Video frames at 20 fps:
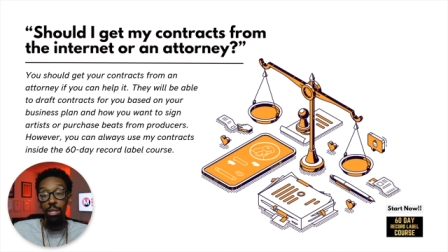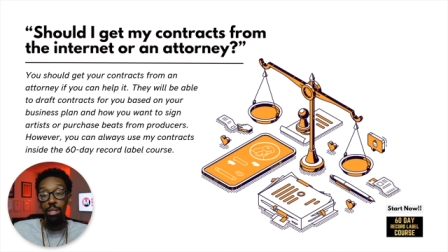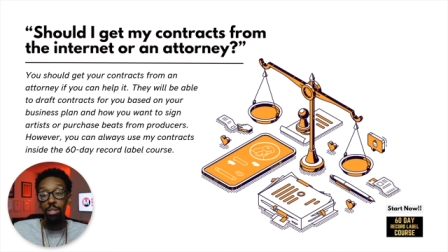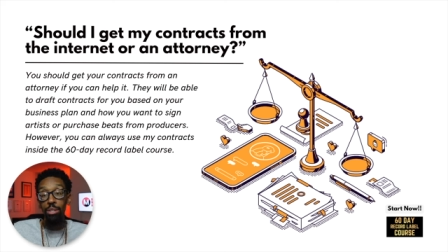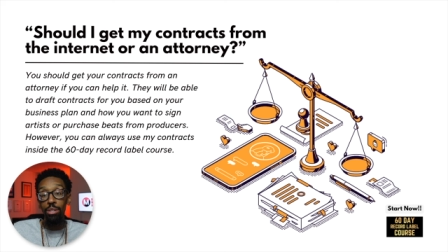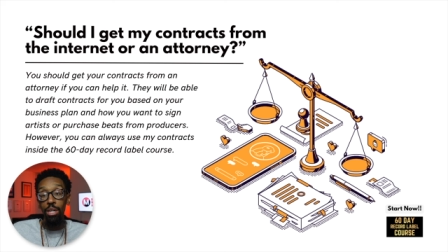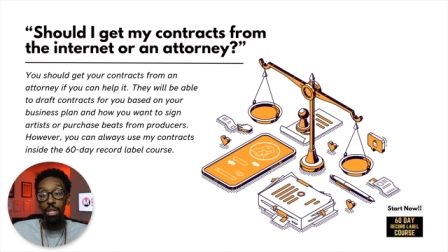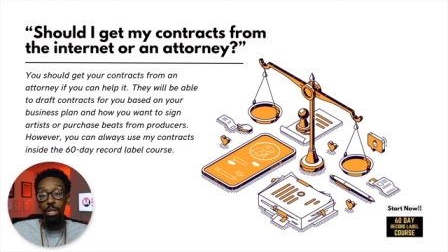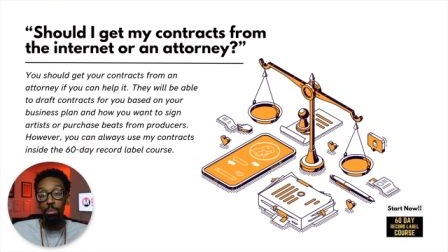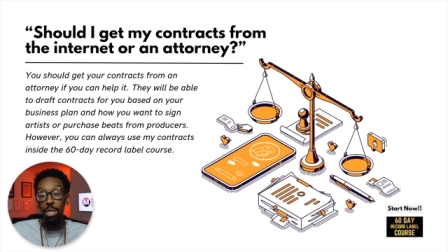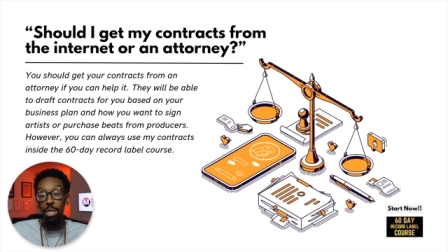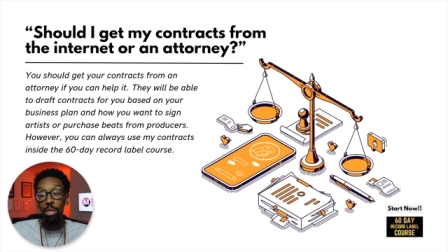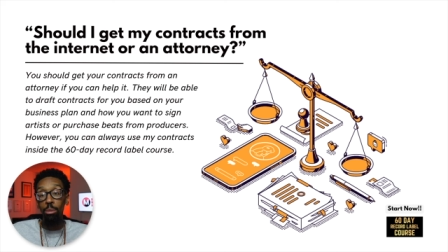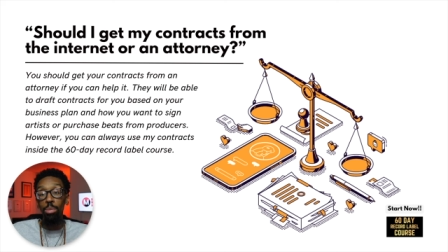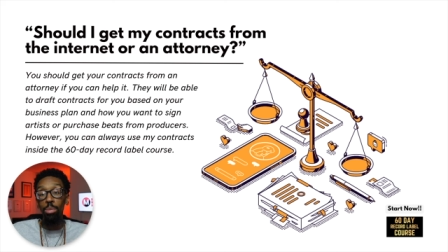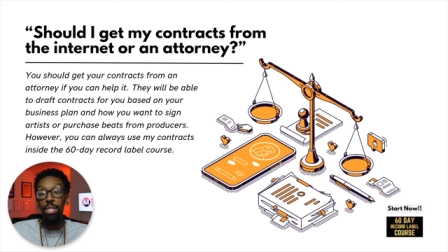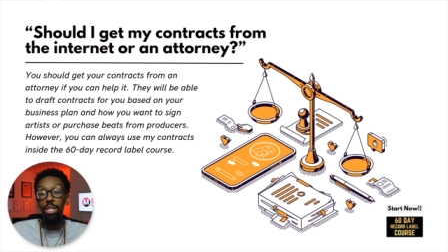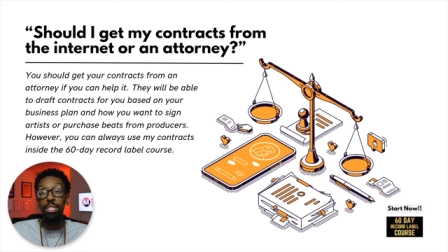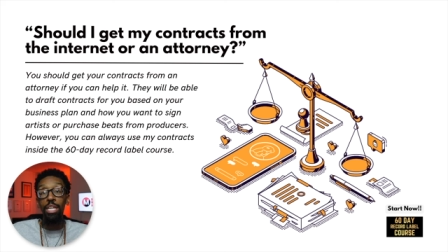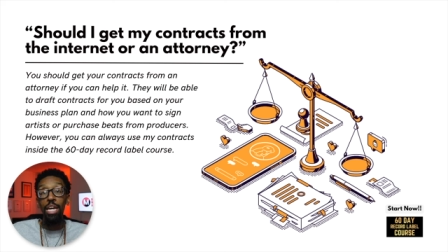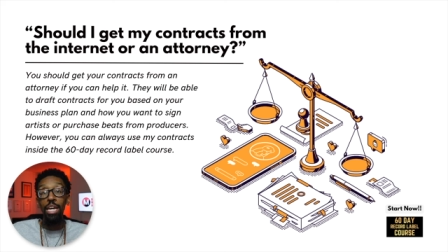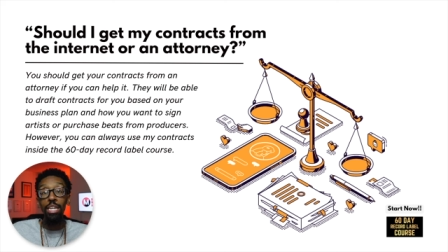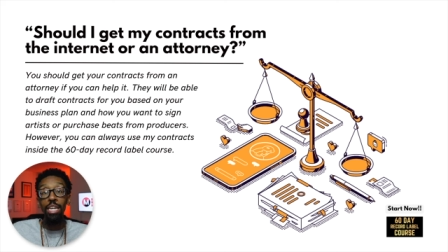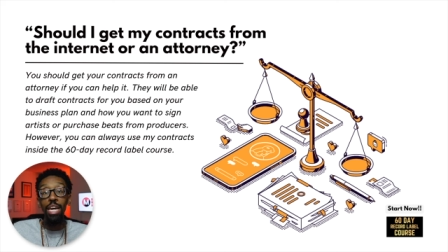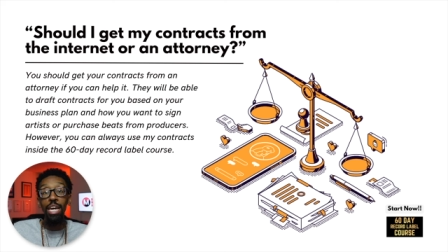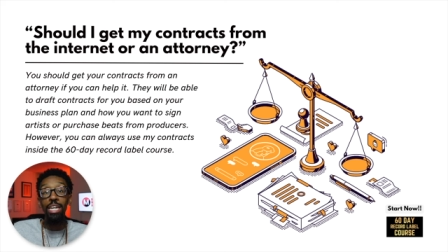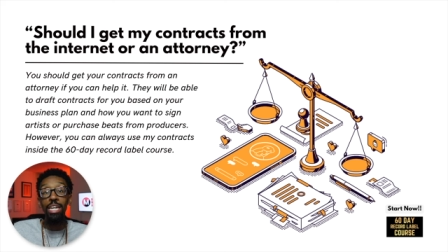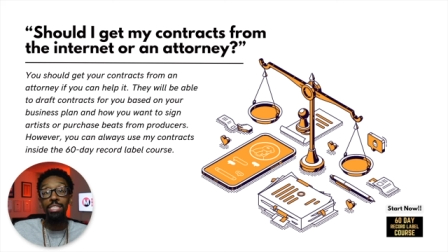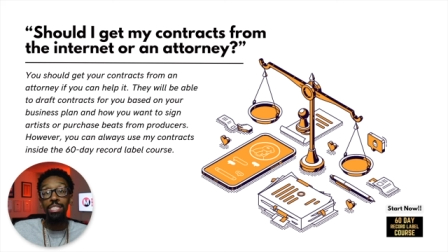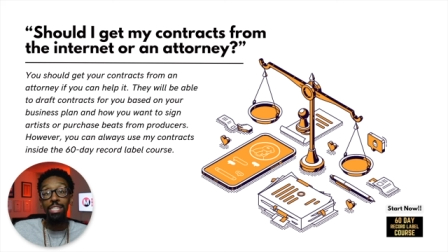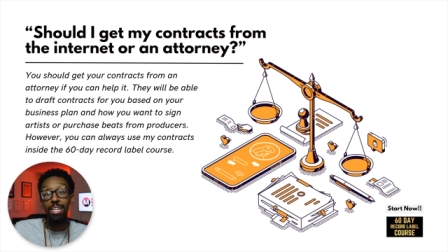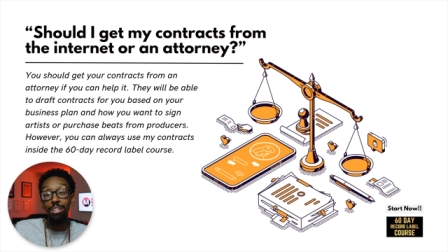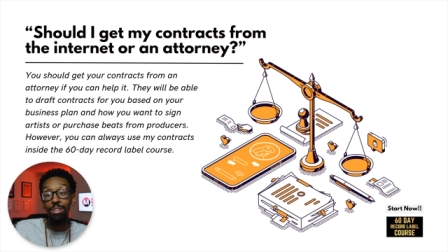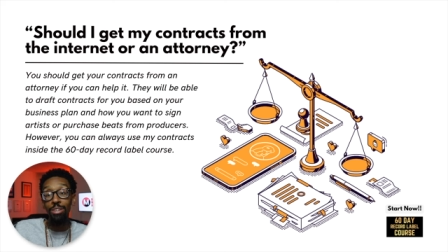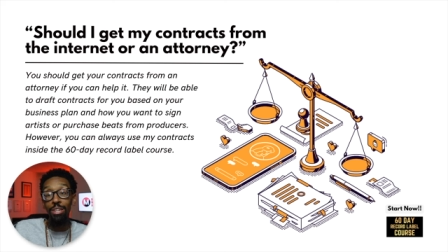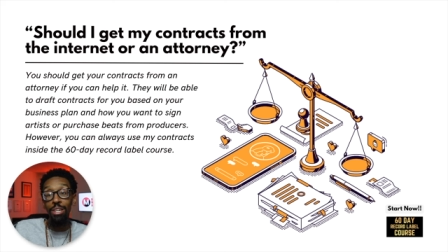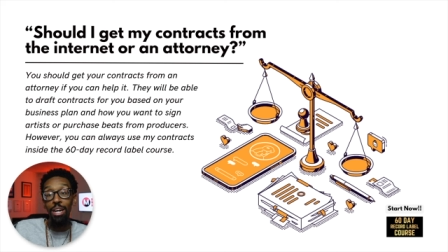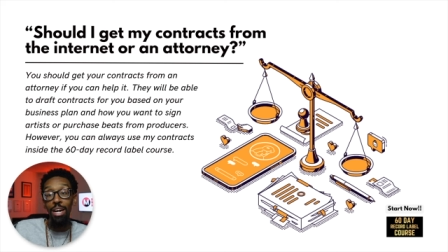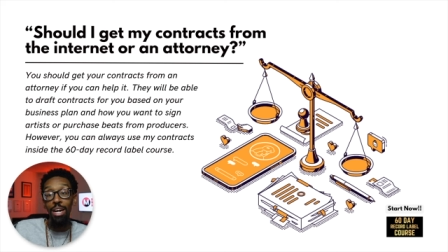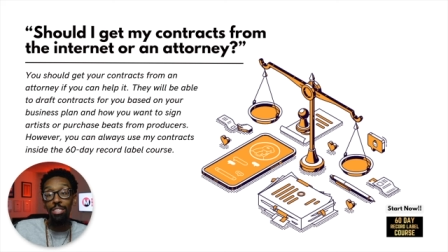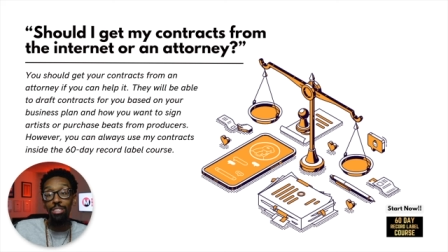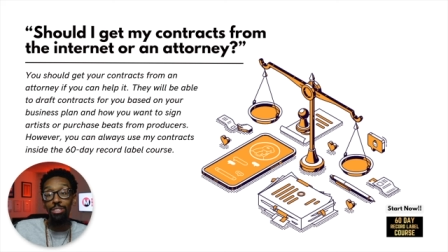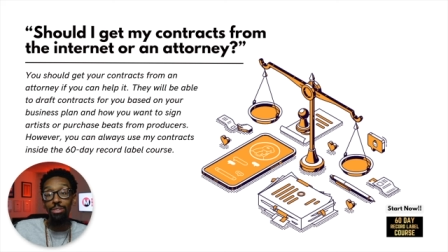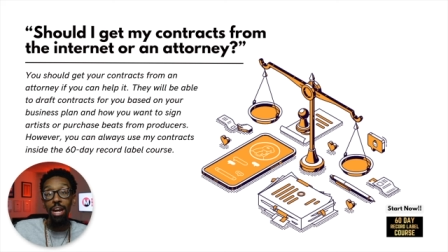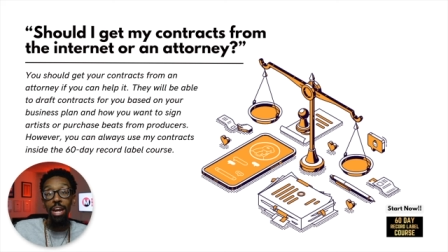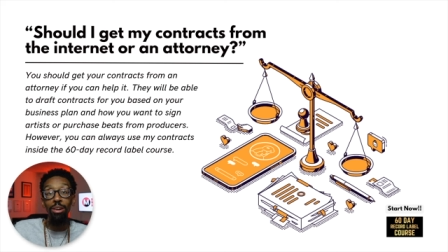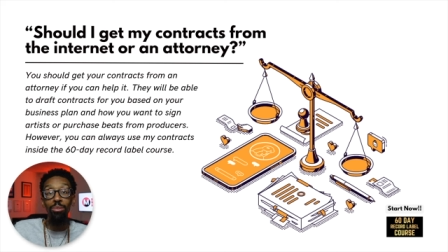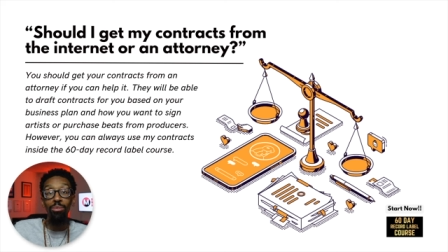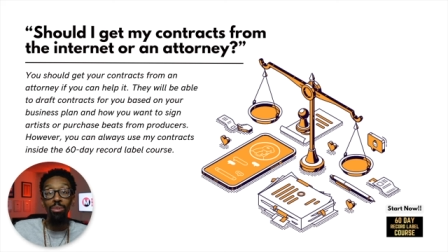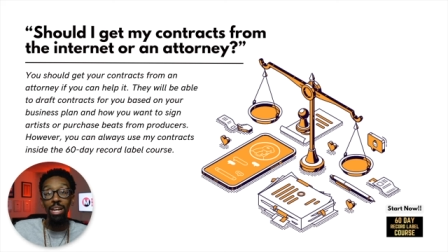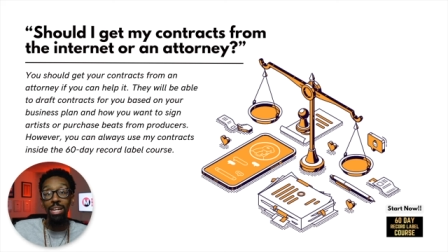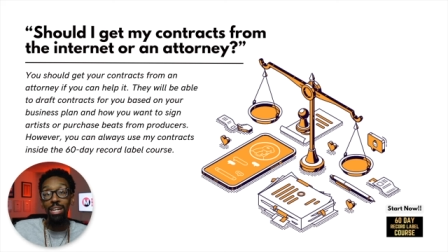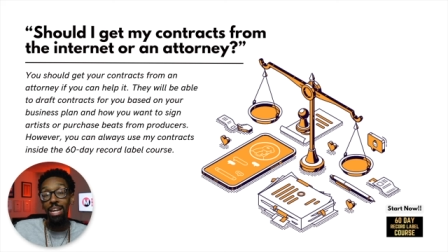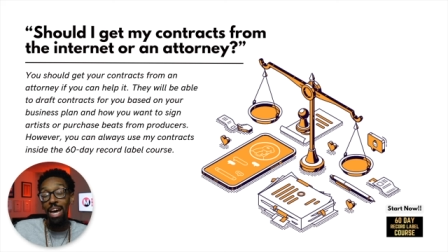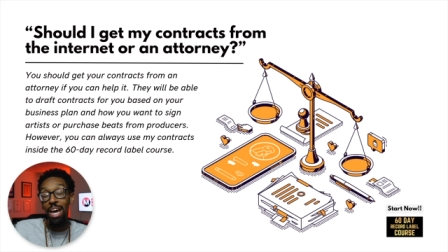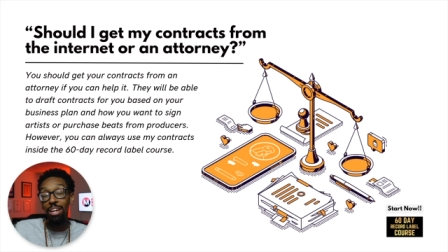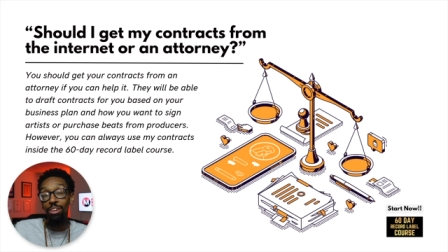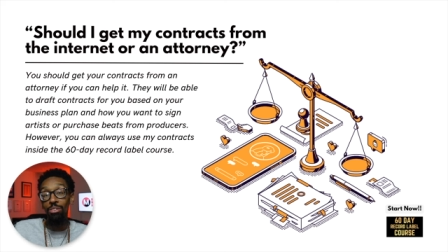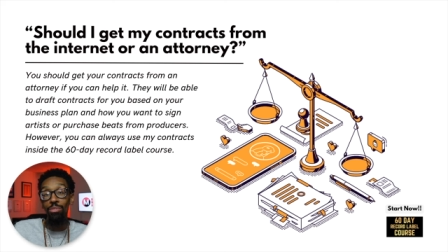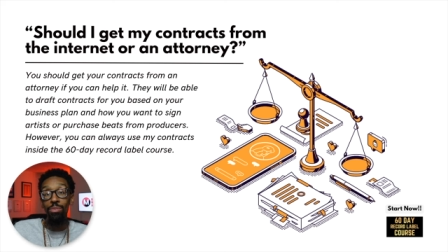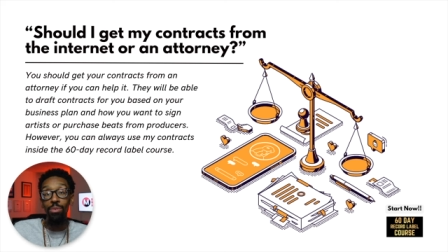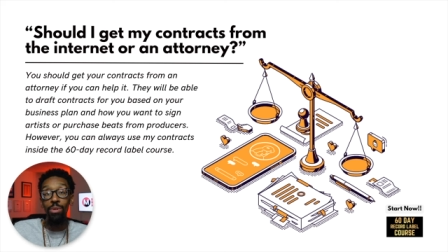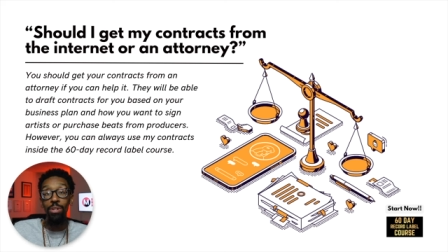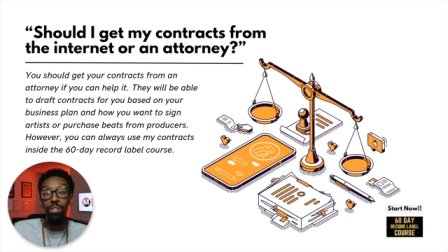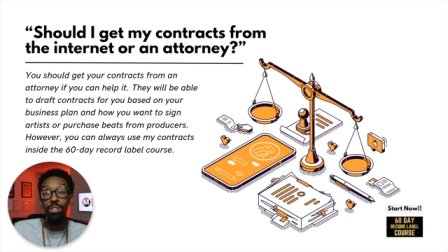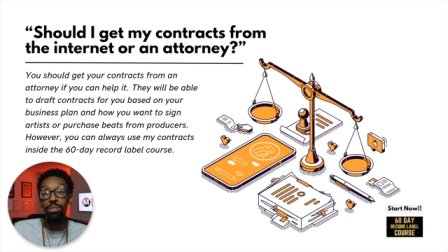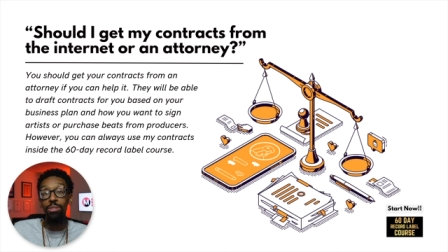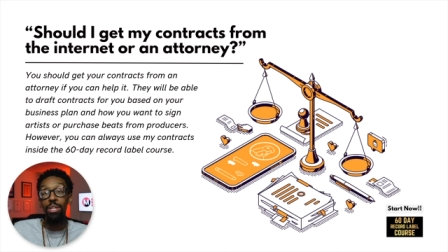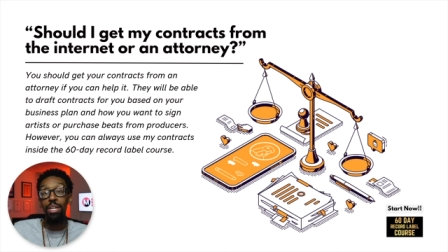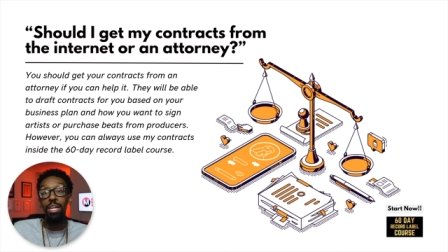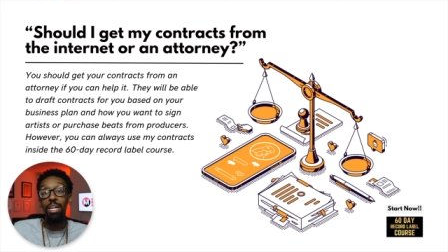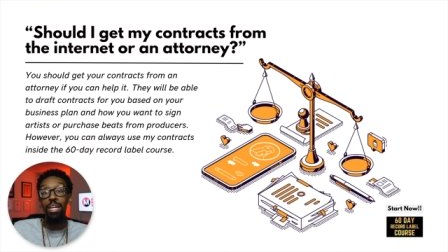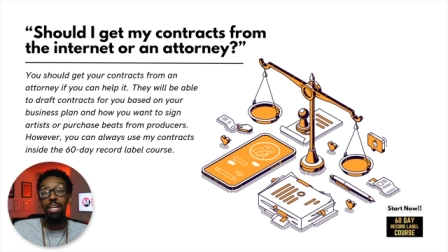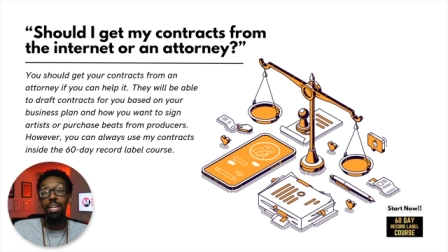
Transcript: You know what I mean? But they can take your contract, redline it for you,